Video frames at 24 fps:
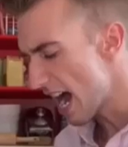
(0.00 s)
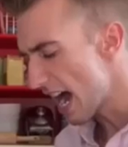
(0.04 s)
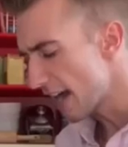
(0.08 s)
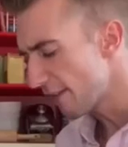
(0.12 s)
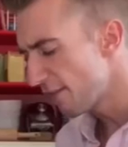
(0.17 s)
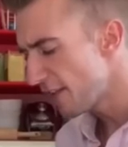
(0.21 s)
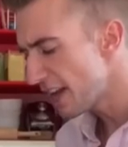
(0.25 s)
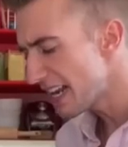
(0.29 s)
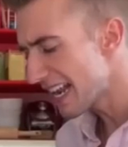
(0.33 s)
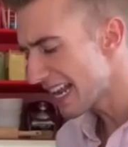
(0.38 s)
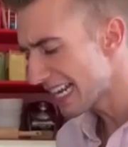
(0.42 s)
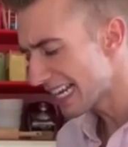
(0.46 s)

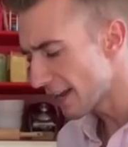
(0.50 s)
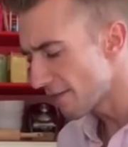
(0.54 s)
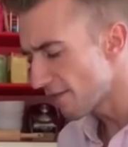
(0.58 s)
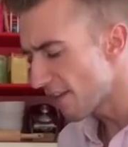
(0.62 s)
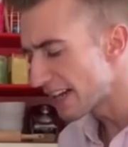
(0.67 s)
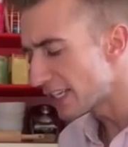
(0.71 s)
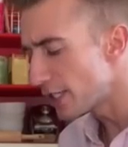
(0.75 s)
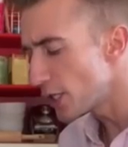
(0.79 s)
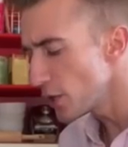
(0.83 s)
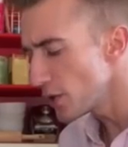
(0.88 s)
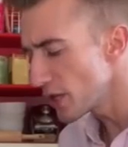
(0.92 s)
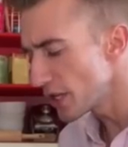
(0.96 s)
feel like if
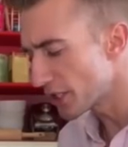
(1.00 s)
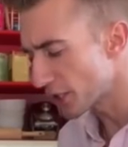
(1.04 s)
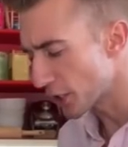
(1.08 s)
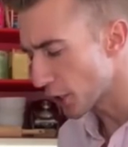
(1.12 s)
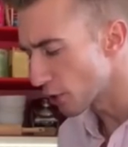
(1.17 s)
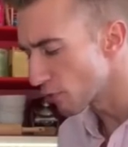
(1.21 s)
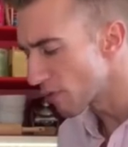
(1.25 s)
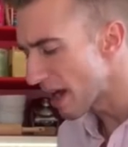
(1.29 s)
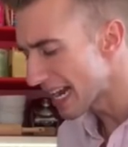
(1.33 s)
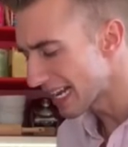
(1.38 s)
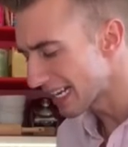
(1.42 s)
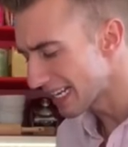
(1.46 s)
I do this
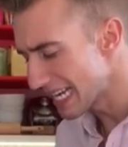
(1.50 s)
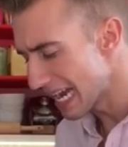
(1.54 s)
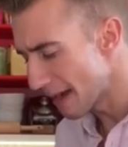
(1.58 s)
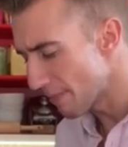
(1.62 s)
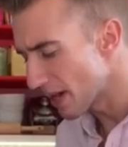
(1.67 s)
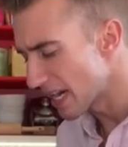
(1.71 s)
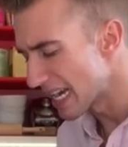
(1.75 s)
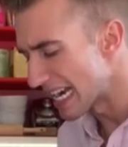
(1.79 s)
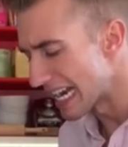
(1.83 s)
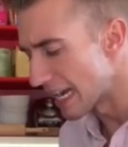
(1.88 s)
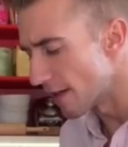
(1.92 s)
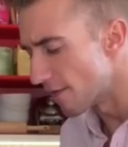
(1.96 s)
correctly, I'm
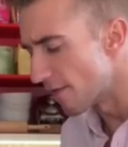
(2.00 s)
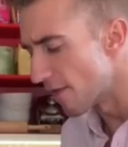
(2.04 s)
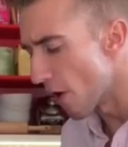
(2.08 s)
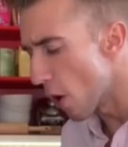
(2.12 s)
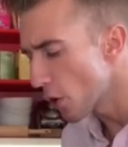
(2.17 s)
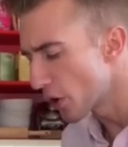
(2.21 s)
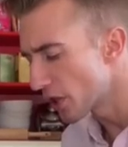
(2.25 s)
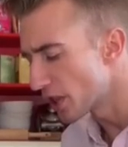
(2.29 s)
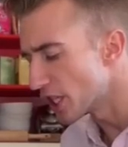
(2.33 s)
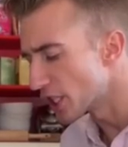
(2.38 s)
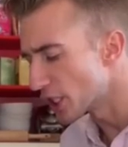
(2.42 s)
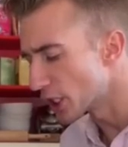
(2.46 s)
gonna
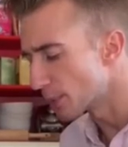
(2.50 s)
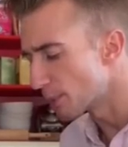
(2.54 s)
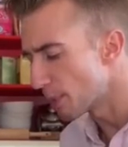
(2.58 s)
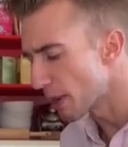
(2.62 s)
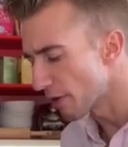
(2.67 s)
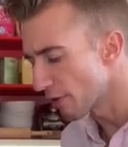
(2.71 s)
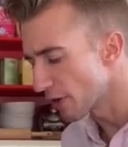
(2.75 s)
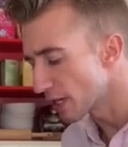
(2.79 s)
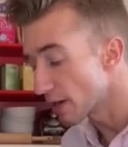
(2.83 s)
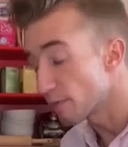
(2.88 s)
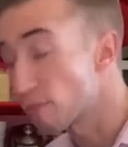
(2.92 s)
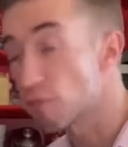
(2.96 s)
invoke the
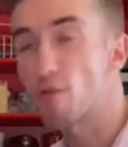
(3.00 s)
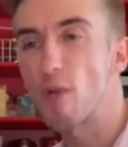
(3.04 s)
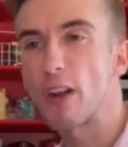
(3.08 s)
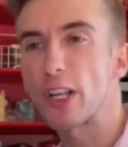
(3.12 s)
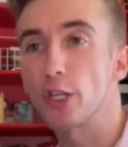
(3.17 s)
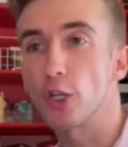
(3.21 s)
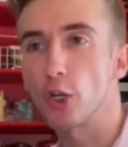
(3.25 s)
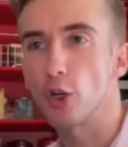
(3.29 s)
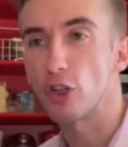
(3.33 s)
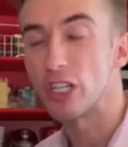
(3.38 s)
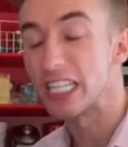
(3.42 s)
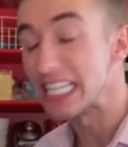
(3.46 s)
spirit of
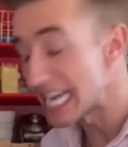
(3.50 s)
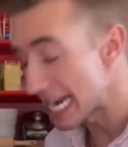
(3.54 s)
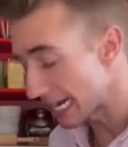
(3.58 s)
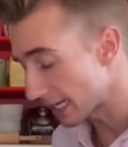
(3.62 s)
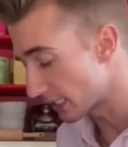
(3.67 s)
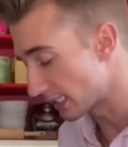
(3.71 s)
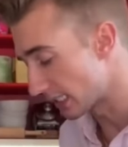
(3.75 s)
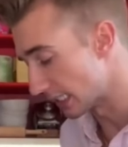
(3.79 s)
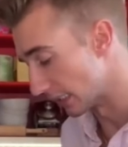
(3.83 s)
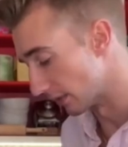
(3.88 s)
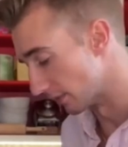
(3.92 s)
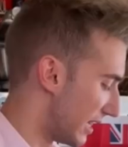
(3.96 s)
Richard
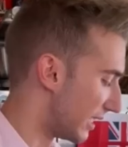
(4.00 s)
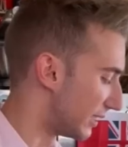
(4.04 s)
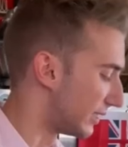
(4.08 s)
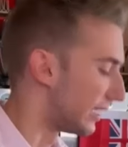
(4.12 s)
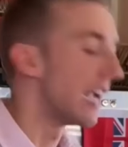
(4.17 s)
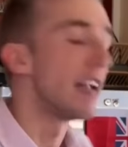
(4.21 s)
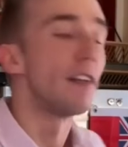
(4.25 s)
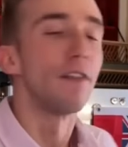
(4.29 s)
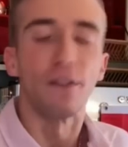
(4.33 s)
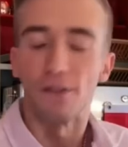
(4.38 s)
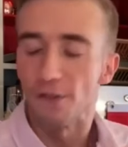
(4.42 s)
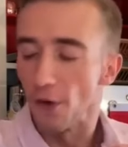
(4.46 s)
Nixon. This
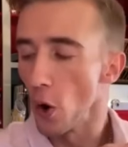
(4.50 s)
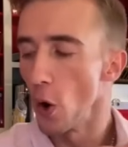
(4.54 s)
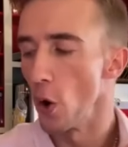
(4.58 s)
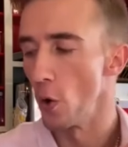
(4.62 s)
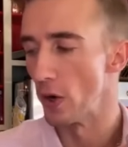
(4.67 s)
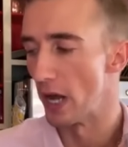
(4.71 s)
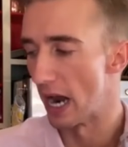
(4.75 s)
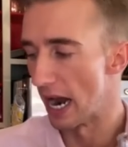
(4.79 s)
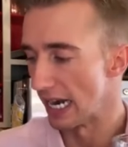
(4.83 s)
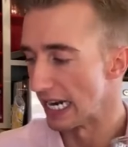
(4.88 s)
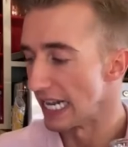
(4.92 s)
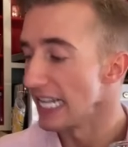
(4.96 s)
ain't
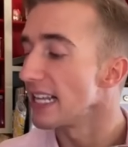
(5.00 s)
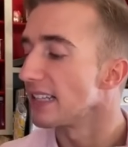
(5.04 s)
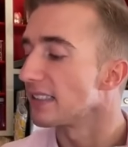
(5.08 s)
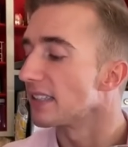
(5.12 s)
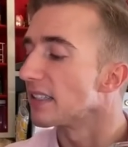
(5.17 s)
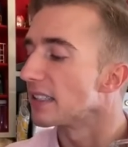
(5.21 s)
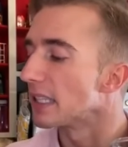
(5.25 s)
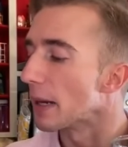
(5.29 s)
food, honey. This is a